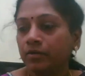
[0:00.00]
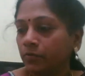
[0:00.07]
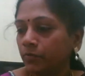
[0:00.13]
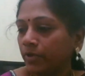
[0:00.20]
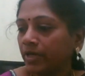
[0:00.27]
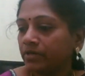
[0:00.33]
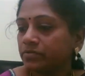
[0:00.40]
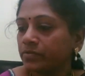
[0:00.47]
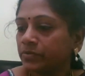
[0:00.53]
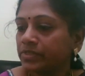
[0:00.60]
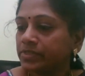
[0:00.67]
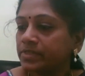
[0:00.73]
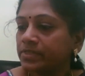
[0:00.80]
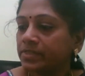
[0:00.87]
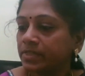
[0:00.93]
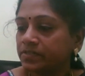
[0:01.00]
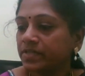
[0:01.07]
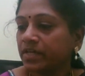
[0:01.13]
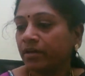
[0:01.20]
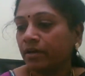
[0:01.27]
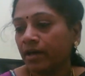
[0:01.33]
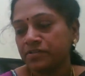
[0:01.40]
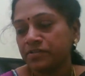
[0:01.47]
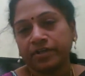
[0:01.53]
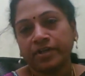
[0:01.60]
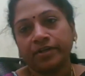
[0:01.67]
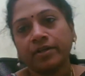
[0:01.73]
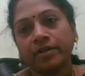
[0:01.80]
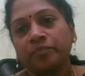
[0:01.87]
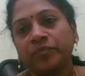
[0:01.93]
Okay, so this is 16 gauge
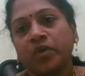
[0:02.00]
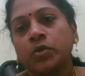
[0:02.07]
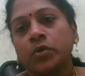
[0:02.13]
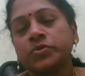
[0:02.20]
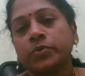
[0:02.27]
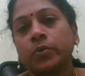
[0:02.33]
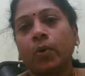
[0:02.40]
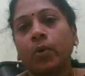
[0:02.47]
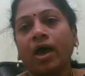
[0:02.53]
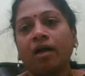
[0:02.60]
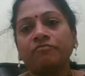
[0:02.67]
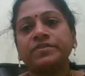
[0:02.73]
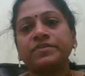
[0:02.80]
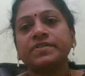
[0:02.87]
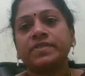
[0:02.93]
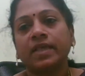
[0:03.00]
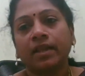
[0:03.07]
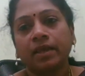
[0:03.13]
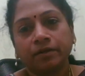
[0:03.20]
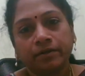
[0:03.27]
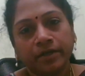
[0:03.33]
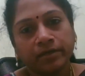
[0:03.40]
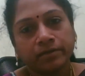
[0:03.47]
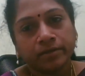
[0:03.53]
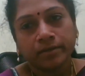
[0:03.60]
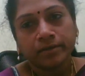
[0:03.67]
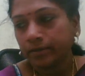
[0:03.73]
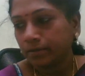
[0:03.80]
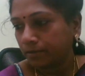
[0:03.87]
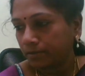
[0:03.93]
needle. So after selecting
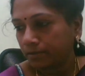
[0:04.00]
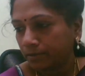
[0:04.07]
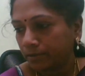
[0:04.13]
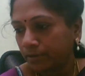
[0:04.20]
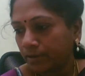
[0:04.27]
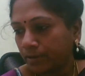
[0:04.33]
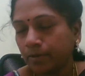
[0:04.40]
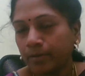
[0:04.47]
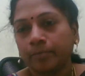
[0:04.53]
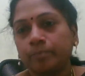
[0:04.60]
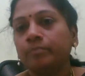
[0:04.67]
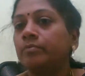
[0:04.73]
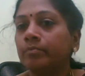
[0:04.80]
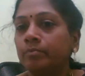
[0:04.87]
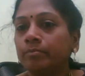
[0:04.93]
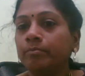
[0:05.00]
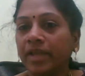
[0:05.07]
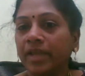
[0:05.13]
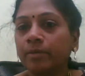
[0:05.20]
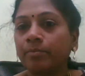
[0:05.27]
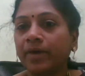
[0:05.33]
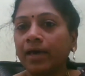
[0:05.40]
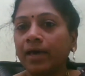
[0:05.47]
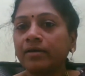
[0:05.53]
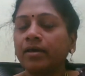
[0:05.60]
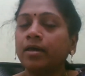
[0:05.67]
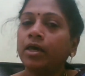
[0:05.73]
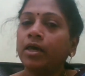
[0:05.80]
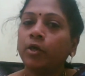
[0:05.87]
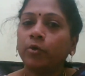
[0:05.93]
the blood bag,
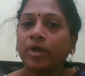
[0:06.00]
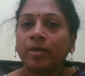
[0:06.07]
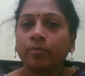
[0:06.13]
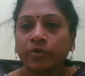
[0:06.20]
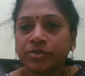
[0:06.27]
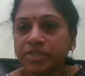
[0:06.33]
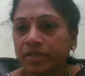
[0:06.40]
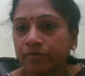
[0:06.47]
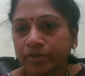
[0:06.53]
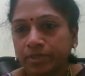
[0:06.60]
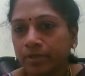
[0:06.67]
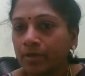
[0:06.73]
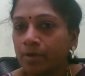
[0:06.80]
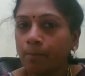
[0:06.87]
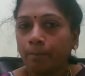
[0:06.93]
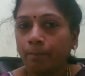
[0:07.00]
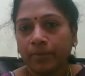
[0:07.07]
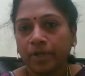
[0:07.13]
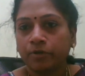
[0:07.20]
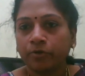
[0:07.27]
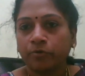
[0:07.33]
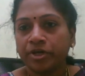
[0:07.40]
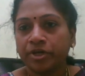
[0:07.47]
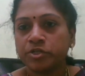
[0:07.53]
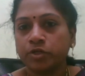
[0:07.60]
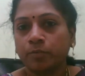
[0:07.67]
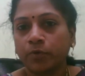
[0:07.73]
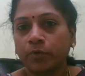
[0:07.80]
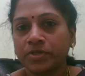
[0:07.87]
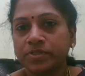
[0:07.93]
you can proceed with the blood donation
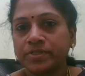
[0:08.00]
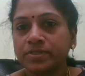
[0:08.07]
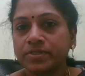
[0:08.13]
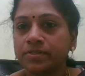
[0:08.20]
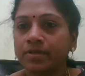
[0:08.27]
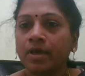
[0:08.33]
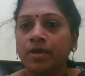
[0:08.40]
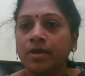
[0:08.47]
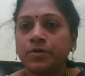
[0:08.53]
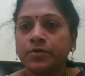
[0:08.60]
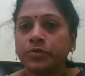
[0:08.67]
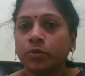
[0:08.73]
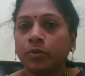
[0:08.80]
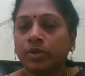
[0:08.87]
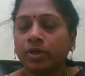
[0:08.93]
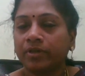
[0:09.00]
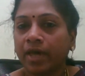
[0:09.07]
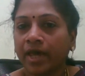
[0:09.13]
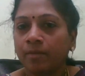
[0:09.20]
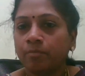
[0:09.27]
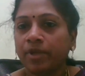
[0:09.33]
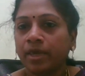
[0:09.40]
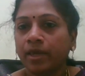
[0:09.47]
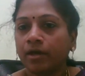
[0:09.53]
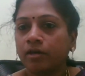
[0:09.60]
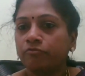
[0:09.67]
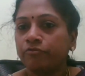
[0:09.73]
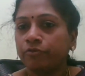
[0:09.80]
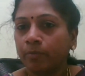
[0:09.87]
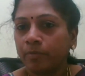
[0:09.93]
process. So the time taken
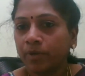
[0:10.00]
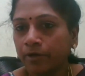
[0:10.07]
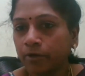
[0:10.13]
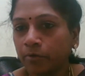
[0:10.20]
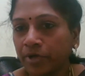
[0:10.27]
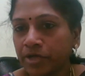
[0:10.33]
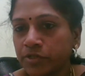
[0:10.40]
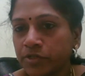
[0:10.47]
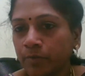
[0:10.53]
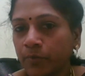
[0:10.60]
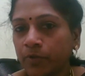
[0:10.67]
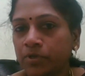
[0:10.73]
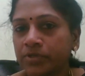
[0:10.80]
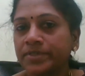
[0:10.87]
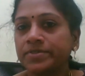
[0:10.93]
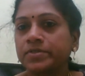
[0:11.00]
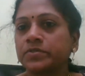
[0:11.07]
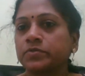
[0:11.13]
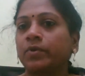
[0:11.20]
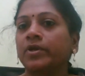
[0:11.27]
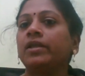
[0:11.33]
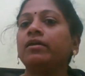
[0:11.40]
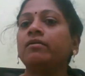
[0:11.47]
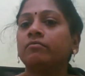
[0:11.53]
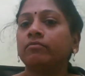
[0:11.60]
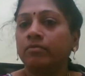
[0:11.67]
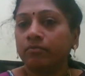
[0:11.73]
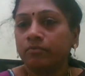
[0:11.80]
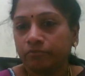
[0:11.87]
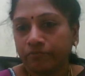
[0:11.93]
for blood donation process is only
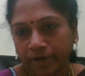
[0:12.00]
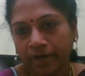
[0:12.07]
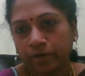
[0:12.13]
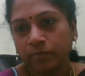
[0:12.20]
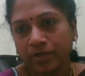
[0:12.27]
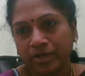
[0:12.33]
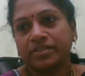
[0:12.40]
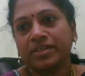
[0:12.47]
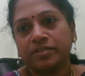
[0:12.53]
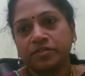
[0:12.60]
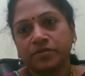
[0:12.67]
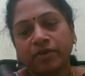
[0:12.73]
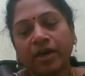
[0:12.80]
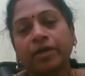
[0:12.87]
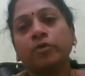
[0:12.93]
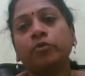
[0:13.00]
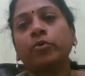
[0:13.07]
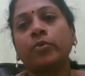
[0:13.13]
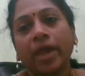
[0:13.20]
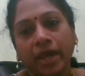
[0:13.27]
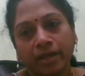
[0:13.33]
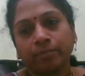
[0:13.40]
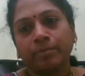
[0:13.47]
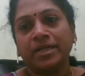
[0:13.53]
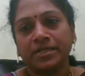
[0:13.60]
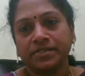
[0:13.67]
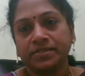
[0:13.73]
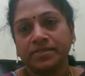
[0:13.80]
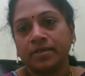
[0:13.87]
5 minutes. That is 5 to 8 minutes.